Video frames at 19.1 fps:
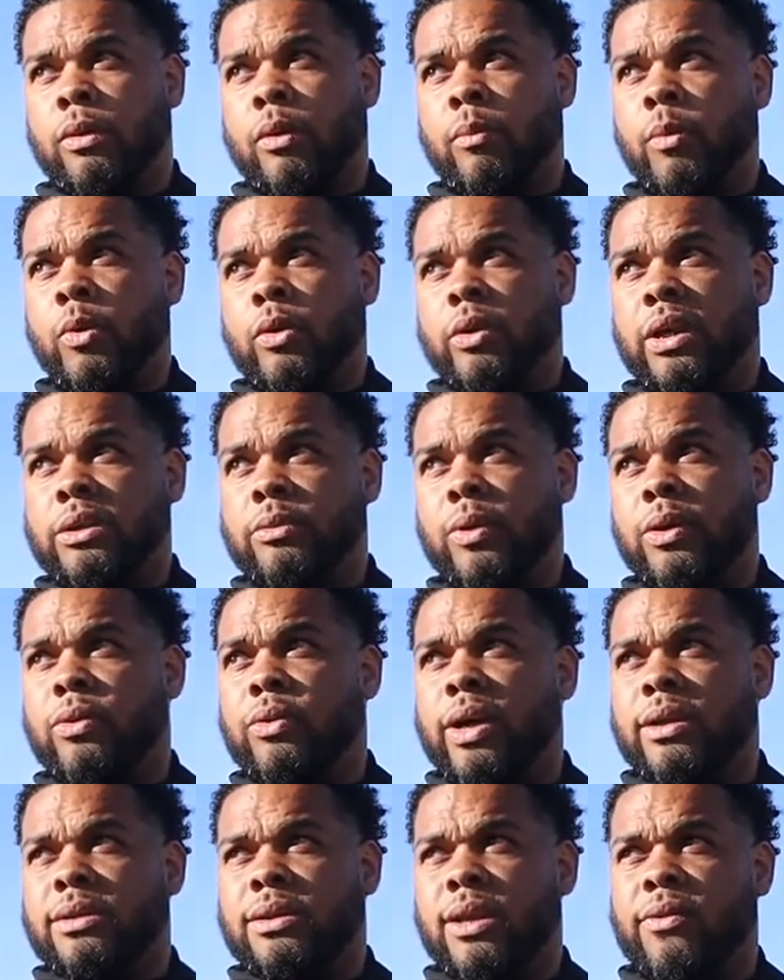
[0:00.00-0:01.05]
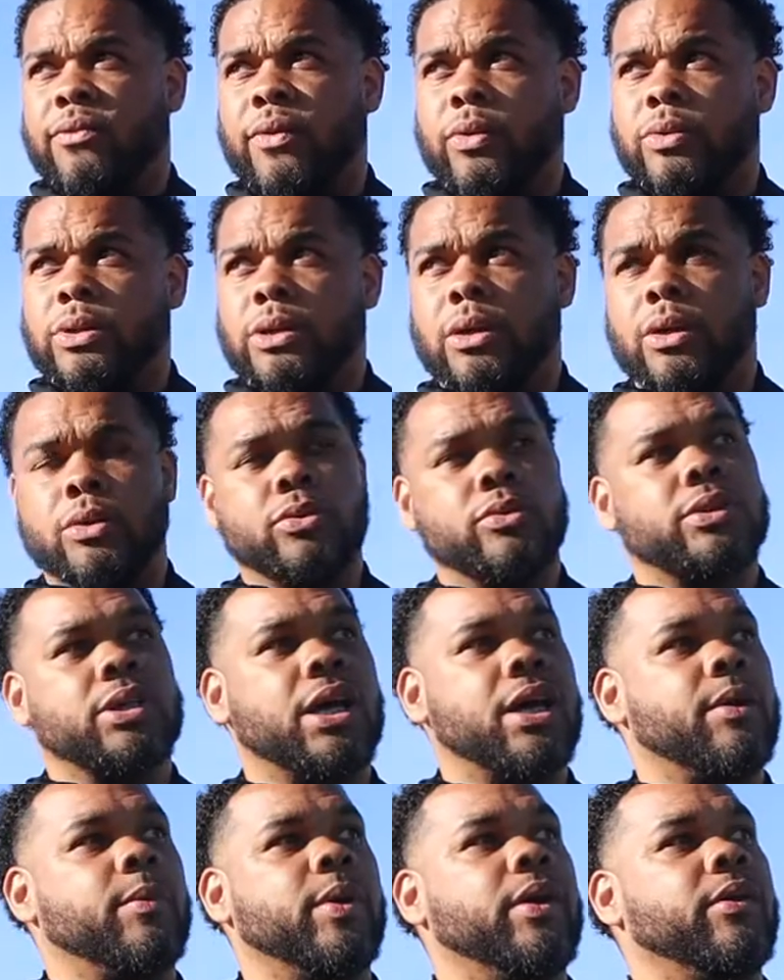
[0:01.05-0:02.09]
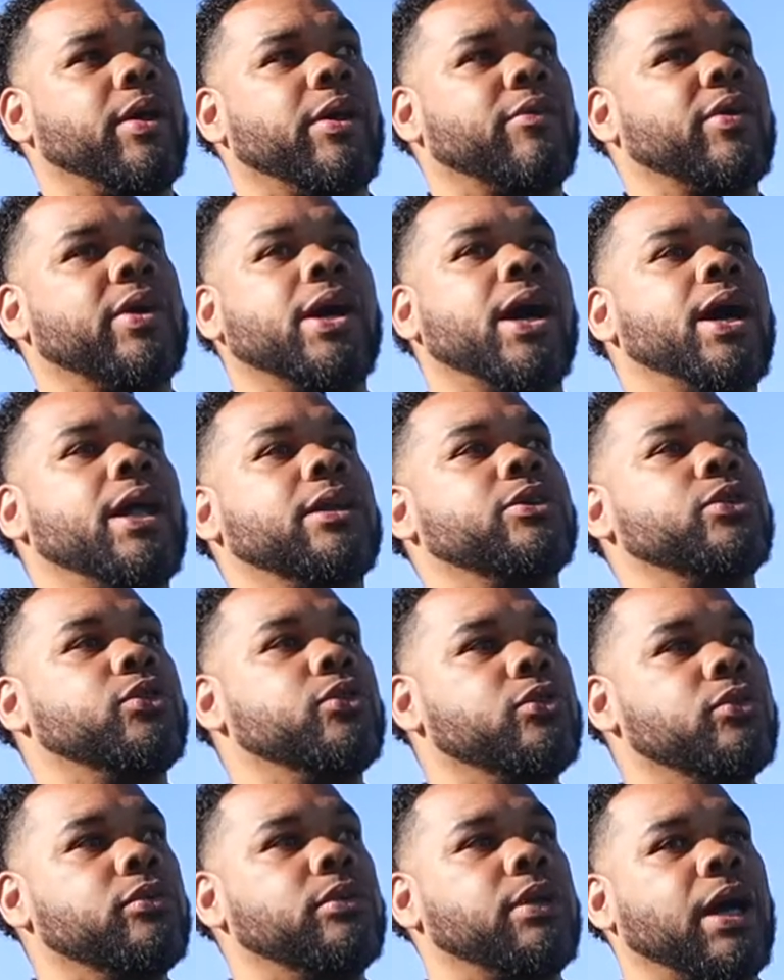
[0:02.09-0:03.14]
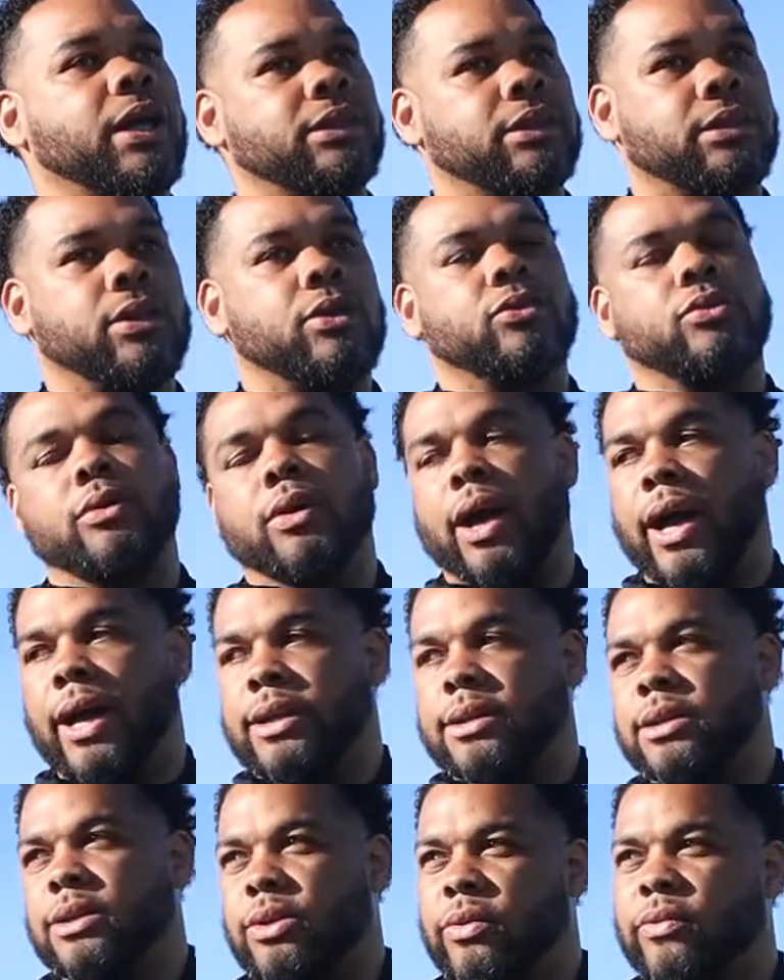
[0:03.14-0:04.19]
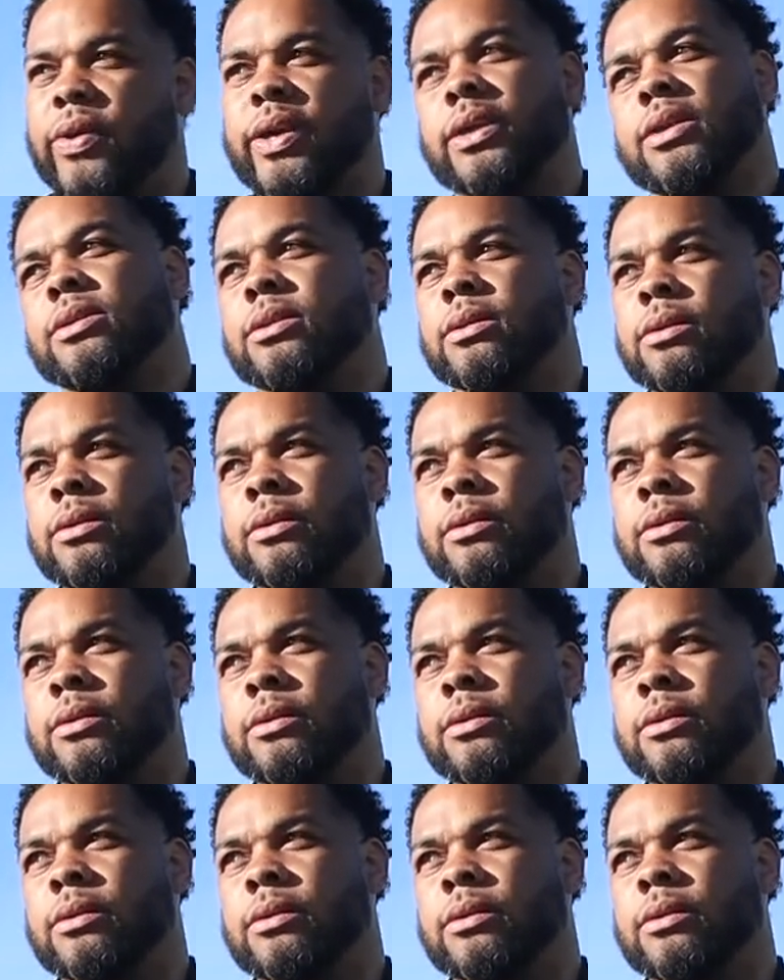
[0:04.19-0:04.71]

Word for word: Come on, that's why you gotta stay focused the whole time, man. Like regardless, you, I just told you, ice in your veins.